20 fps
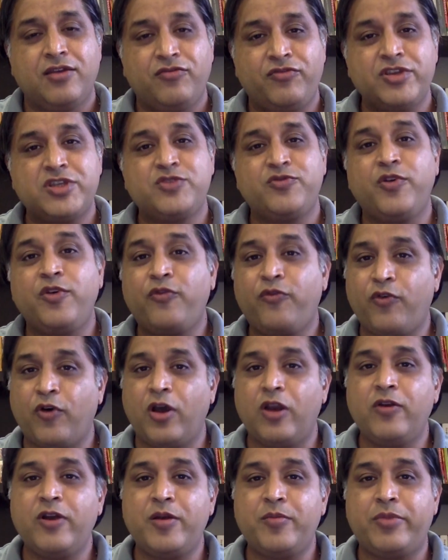which we
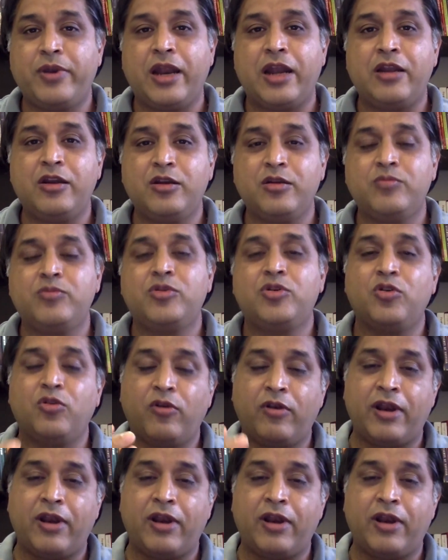follow at Brandloom to